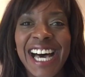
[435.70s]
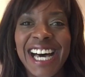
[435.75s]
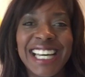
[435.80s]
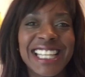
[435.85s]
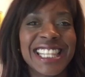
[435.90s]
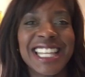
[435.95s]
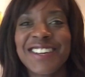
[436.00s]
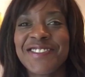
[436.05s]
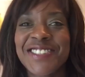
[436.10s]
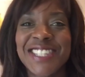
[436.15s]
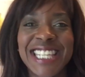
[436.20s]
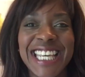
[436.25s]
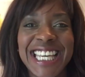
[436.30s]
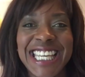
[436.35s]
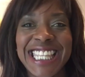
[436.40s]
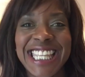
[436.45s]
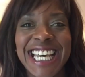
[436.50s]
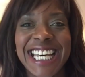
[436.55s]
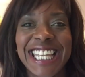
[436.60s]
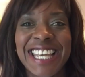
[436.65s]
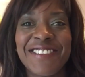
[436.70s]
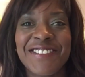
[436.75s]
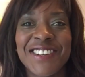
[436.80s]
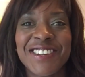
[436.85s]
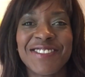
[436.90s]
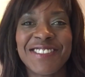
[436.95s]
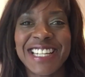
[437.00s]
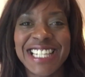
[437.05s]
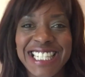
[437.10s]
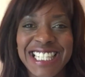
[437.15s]
I love saying that every
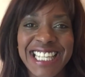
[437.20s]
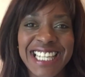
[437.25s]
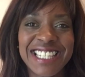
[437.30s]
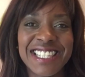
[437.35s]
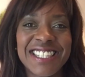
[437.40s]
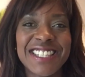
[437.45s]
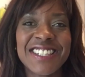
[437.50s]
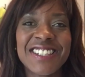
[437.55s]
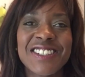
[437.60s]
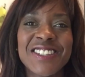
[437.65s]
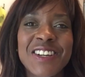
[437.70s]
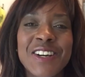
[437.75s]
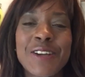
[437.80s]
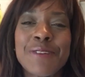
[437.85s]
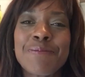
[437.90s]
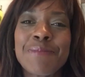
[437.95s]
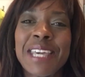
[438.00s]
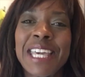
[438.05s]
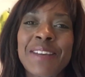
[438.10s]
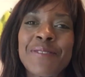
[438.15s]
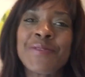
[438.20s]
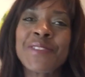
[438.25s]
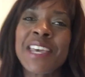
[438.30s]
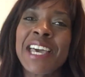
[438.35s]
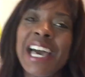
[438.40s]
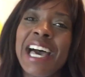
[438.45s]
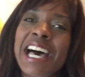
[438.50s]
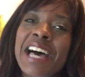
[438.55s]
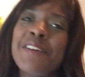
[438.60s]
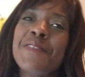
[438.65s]
week, so do join me.
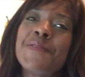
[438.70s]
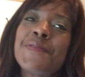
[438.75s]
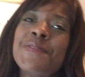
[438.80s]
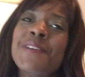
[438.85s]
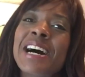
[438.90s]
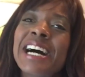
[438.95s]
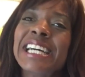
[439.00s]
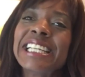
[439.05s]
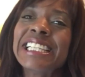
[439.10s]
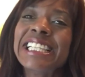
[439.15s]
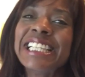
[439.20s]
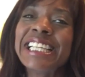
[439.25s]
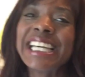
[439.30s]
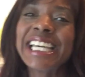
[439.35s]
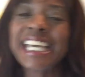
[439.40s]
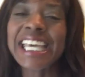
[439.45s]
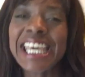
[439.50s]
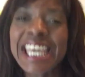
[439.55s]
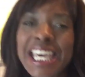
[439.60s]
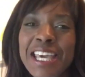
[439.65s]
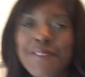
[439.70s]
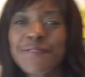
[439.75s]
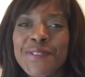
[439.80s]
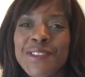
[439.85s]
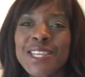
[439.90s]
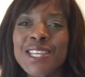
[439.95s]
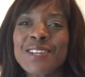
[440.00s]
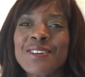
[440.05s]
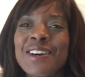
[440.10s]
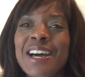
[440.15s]
And finally, if
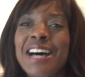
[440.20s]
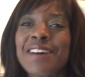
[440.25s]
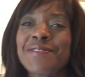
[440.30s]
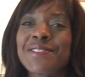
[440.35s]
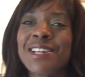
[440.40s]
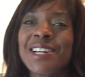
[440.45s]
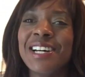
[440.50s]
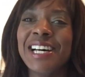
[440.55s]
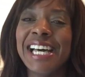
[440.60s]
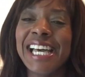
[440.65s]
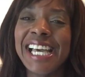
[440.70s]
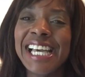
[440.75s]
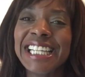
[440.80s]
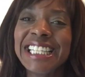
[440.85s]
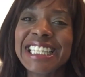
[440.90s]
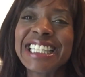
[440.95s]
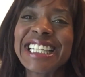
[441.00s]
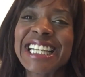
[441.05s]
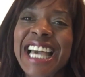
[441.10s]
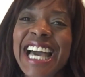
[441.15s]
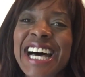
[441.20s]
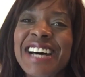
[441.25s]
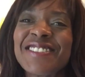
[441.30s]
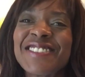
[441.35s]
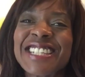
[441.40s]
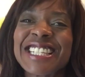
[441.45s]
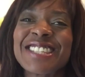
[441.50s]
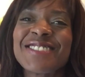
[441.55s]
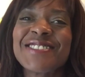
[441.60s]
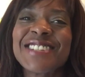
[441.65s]
you have got anything out of
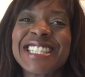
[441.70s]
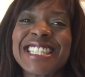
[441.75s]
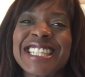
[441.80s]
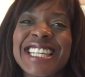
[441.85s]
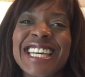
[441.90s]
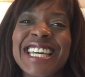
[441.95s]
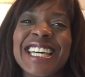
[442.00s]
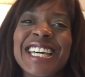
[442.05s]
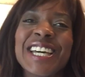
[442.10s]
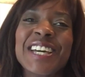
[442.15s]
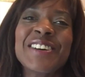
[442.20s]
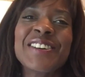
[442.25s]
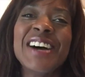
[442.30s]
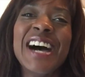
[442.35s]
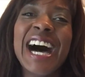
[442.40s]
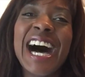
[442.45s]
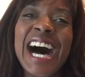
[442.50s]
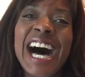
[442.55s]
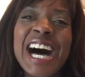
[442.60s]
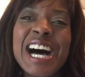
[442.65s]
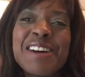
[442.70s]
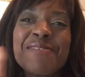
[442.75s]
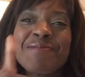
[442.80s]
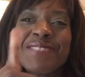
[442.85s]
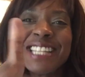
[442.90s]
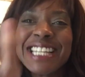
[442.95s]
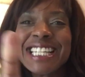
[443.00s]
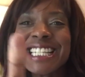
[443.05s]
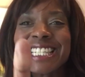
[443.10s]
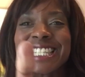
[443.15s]
this video,
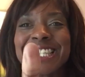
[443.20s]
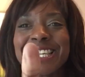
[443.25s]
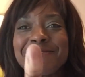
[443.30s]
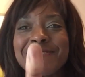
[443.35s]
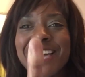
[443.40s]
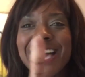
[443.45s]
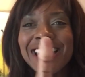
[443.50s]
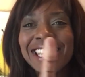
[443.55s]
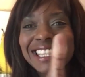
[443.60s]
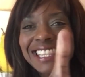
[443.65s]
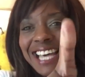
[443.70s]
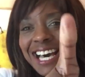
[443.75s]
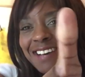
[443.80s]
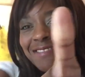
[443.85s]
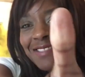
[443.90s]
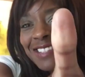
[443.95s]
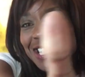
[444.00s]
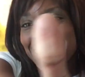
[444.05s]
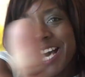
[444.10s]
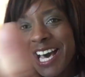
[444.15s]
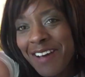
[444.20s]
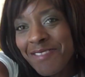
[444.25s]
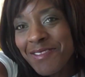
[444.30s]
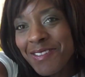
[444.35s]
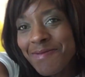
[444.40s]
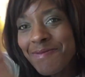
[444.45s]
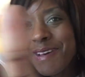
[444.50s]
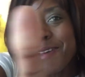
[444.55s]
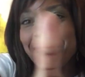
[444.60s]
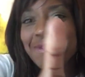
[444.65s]
please give me a thumbs up.
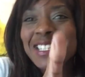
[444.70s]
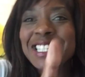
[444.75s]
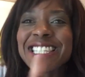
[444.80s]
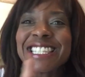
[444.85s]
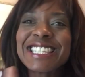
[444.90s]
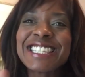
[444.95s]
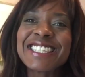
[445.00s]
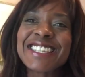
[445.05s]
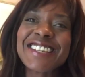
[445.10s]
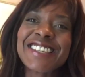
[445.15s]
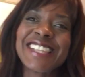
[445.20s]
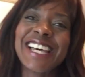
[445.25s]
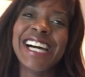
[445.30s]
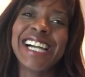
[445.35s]
Remember to do